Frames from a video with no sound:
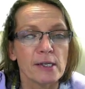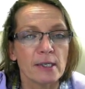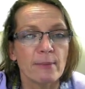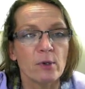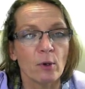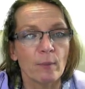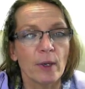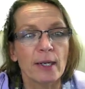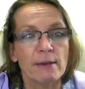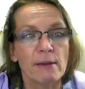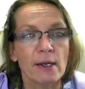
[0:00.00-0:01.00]
different things
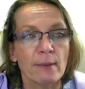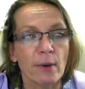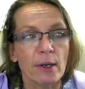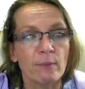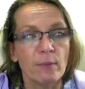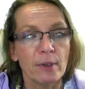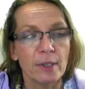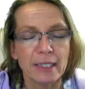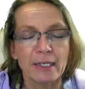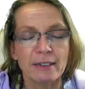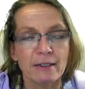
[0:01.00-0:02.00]
I'm doing. But I think I
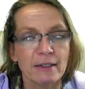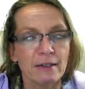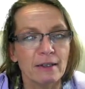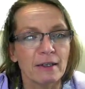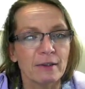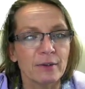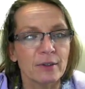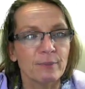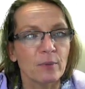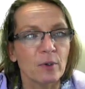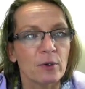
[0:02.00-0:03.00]
might be in that
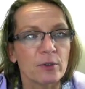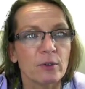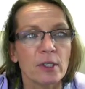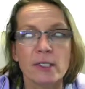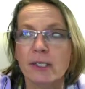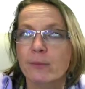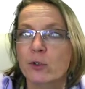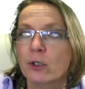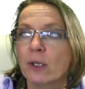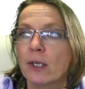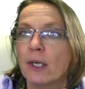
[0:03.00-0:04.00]
also
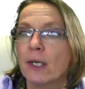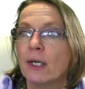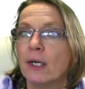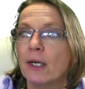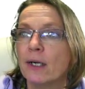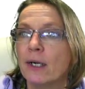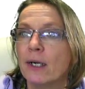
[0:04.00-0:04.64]
an exception,